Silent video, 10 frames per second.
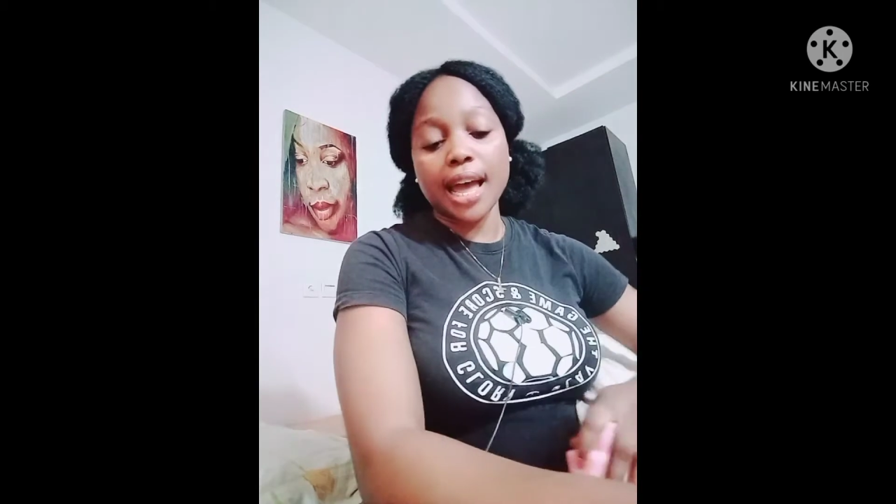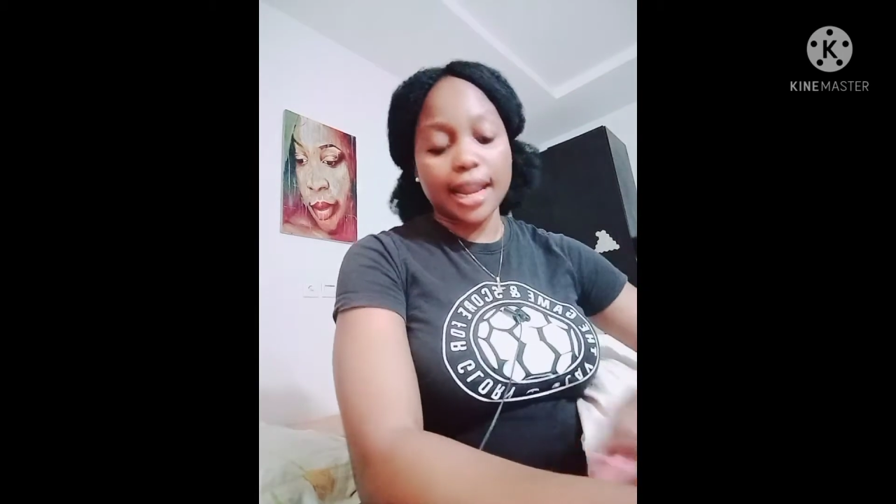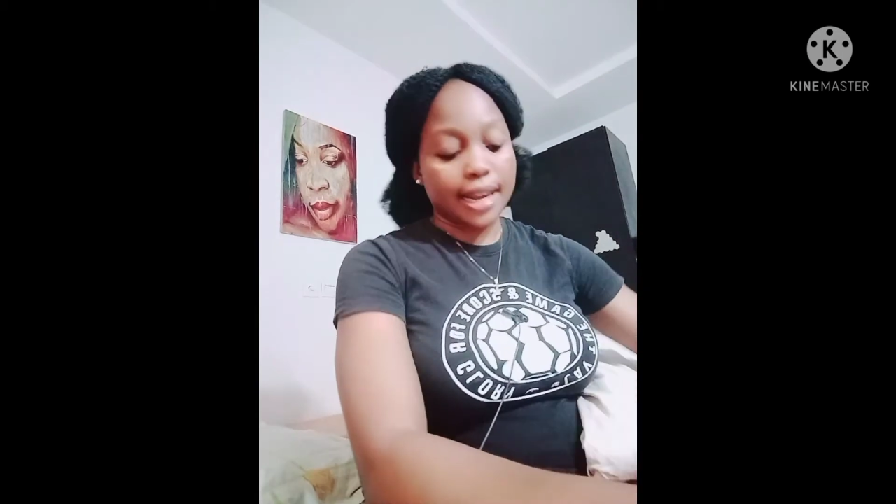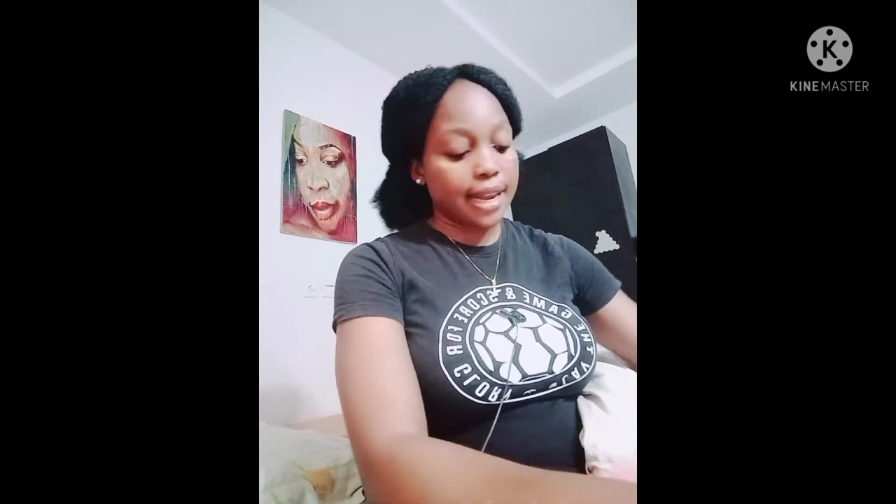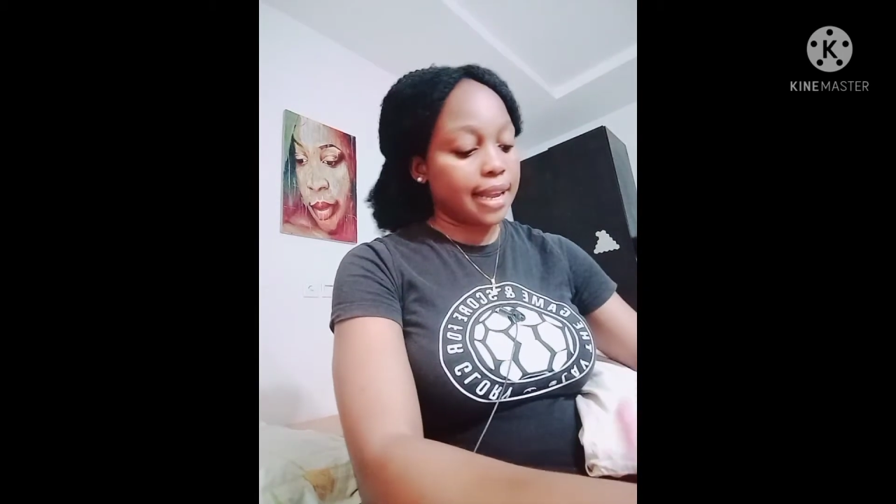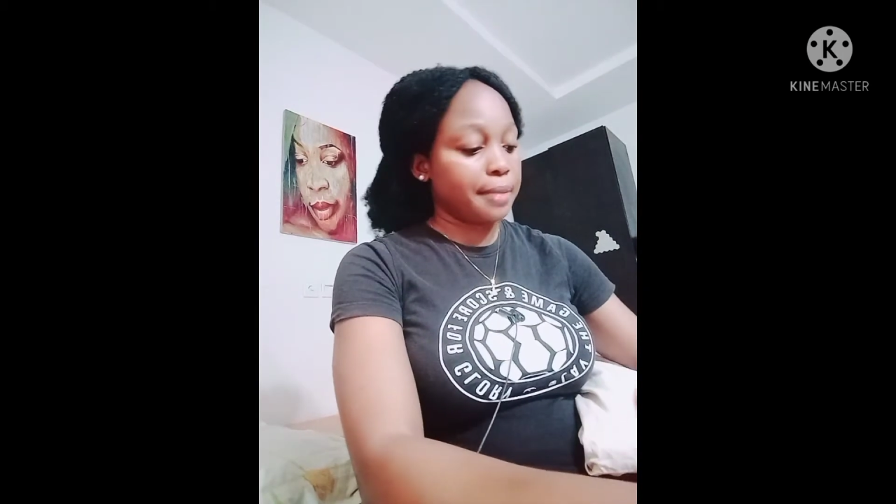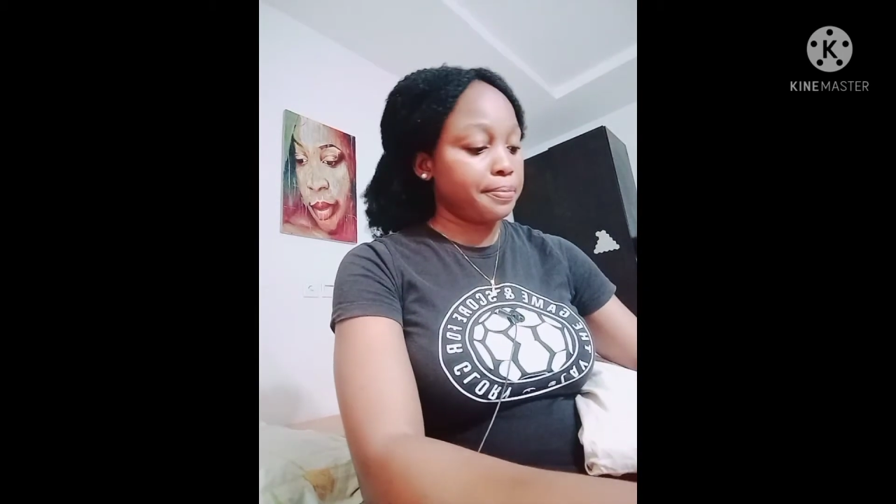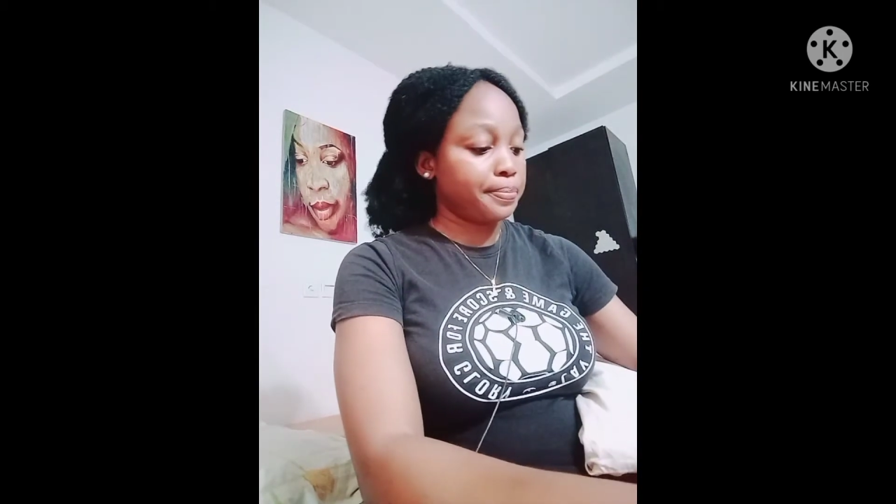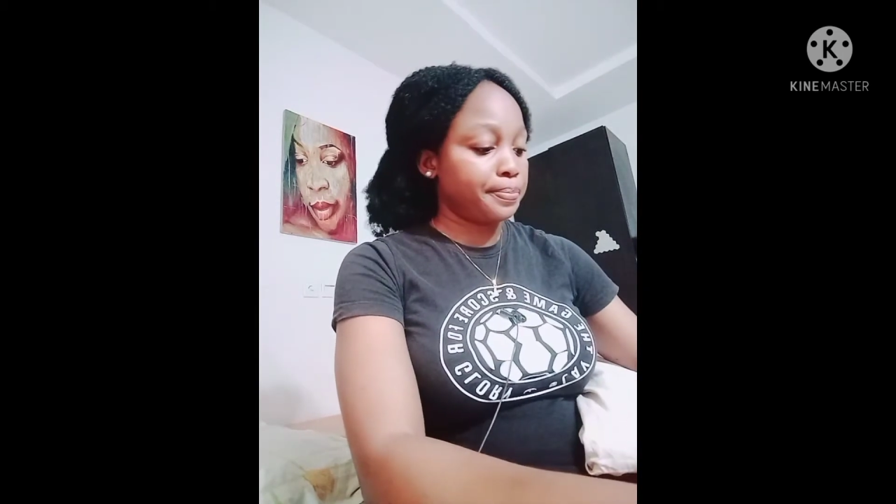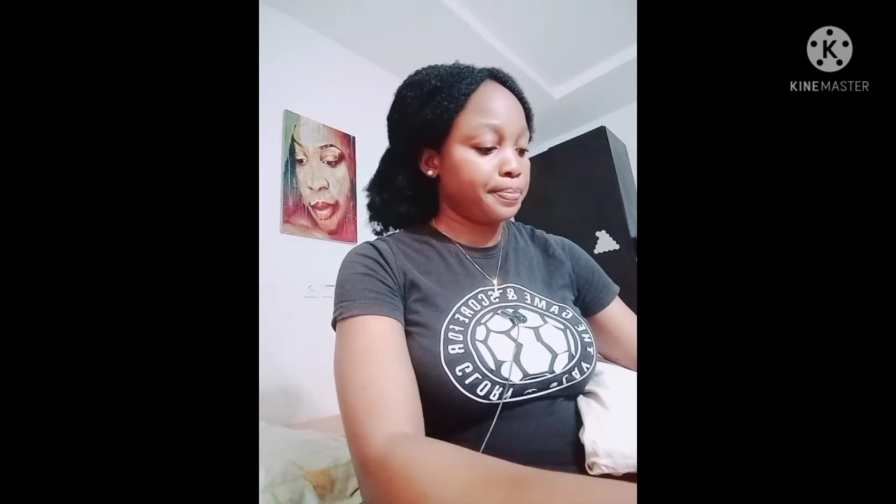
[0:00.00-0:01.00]

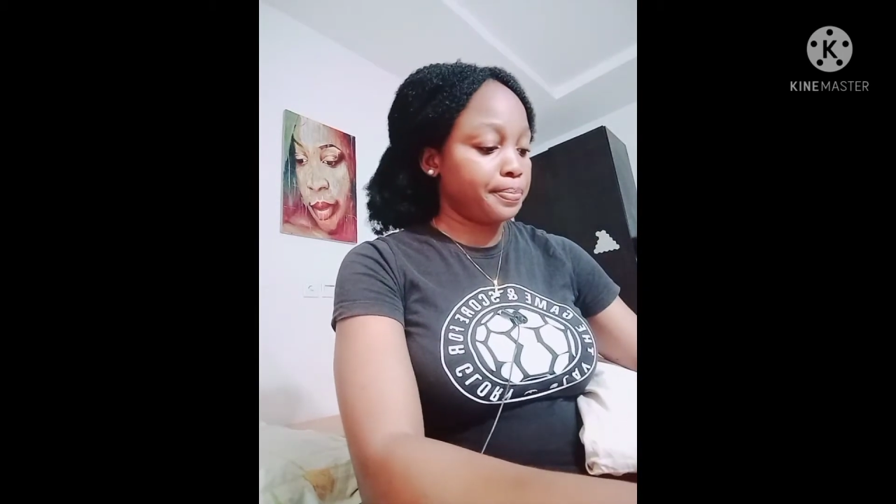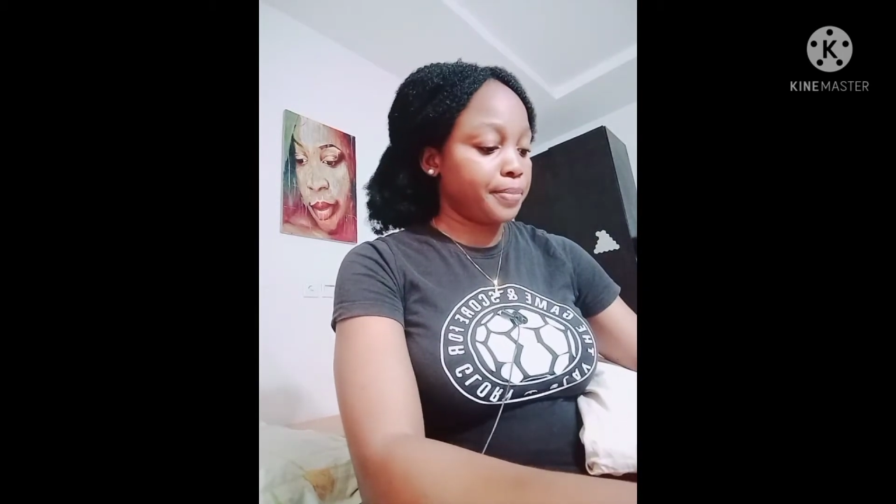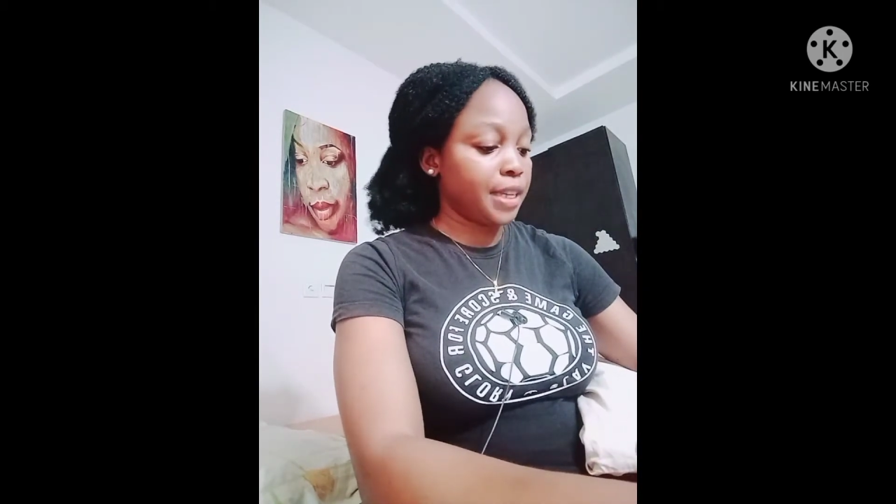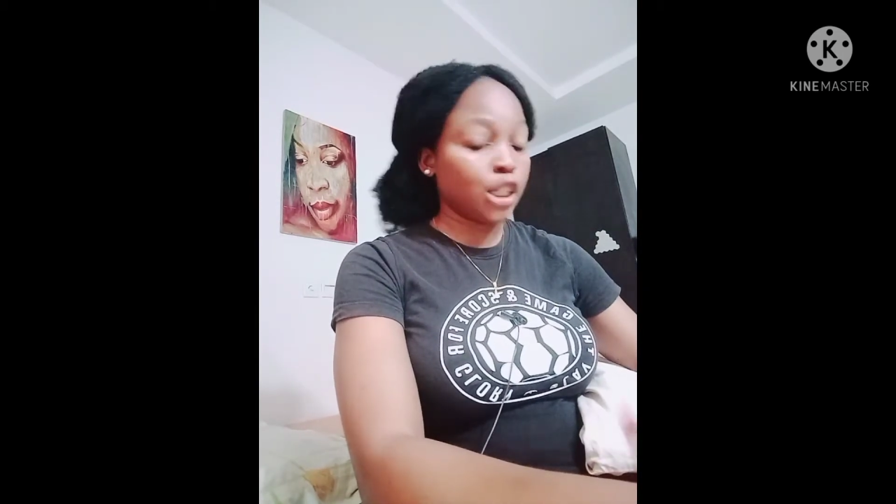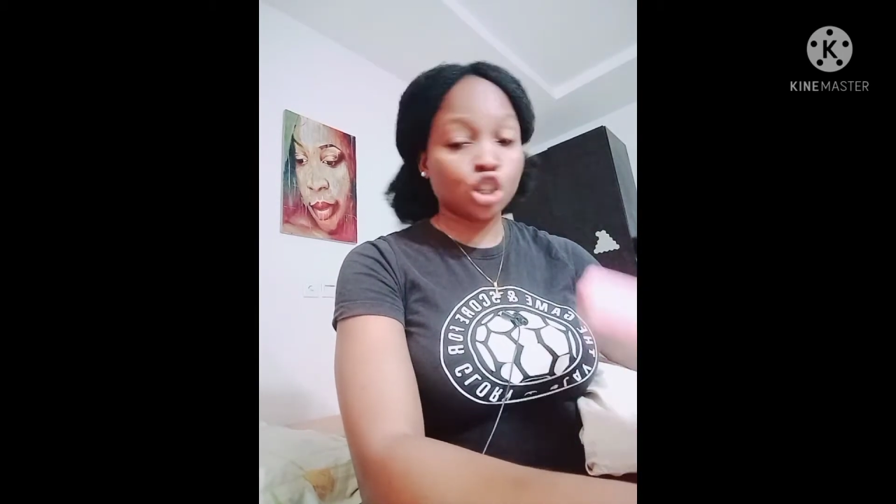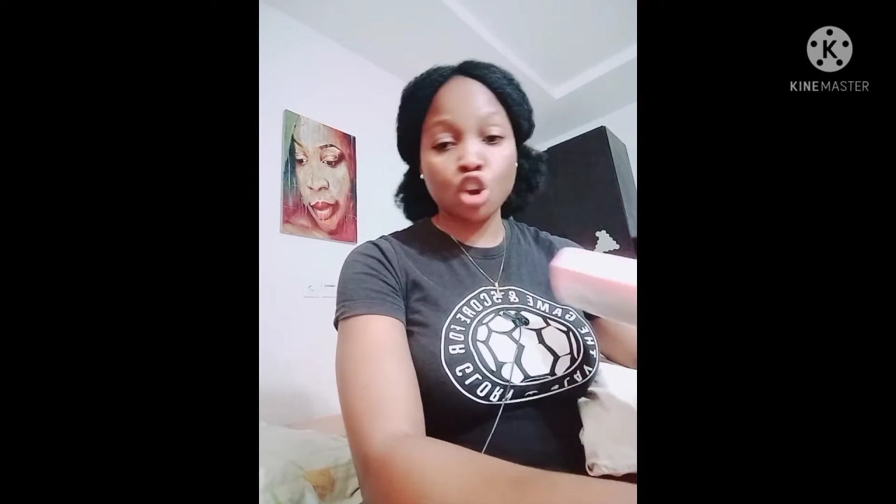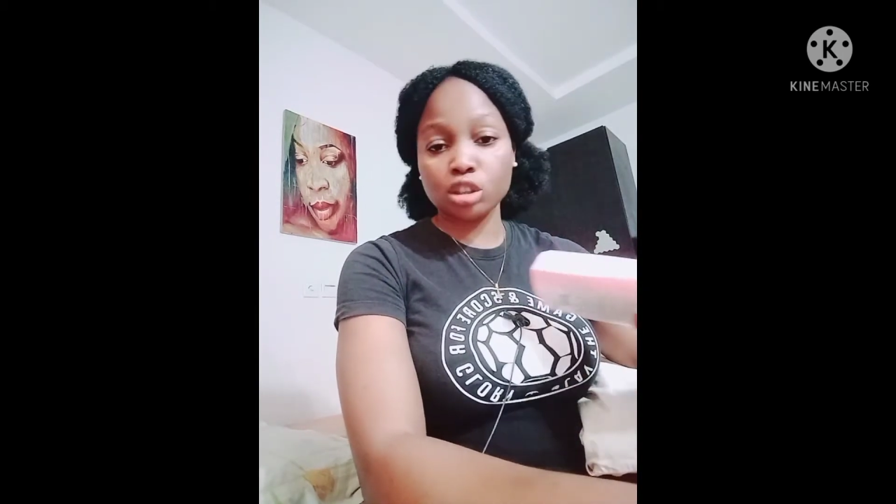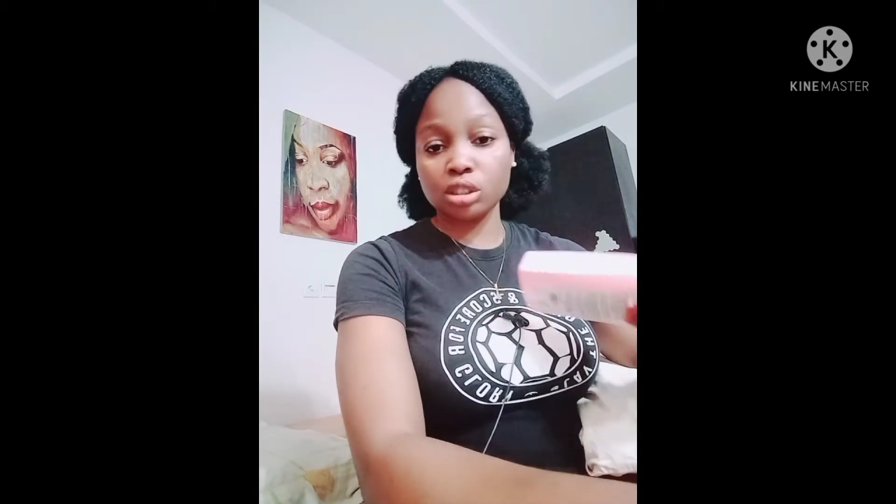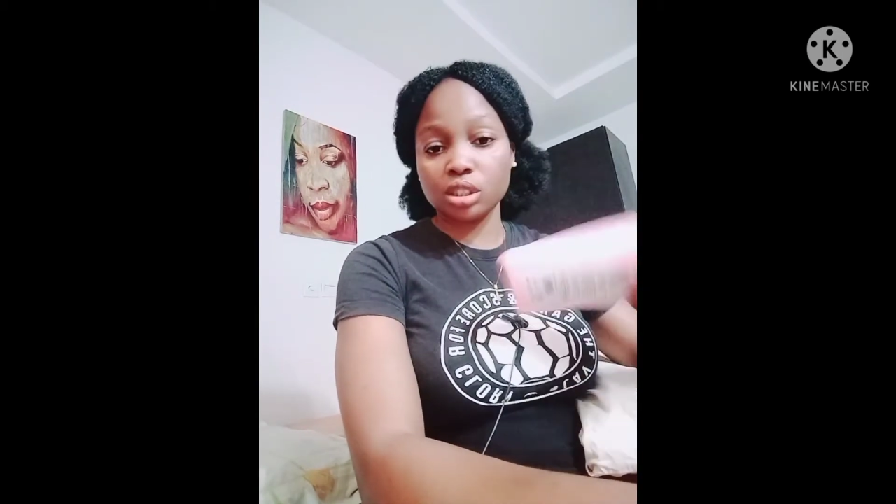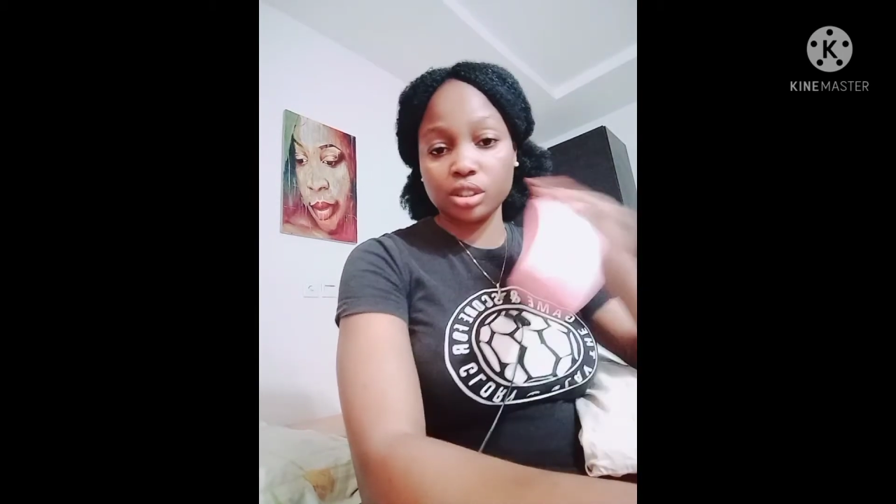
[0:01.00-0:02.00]
and it's
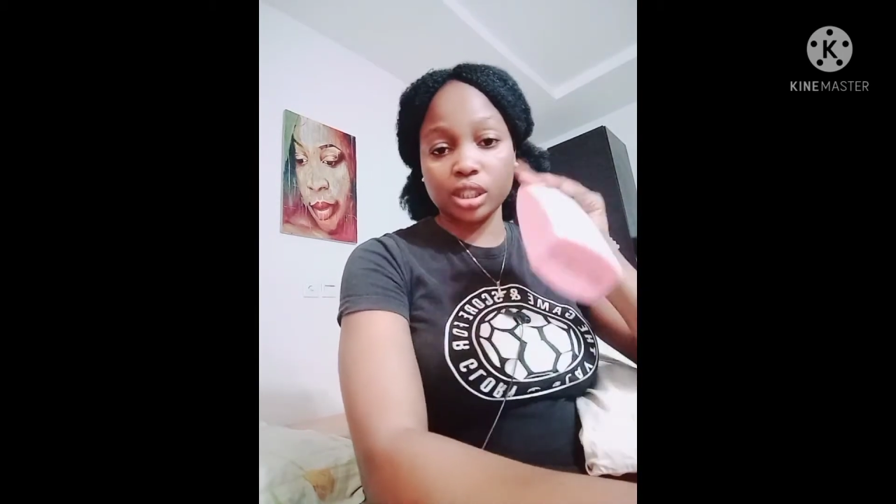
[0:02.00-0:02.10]
not,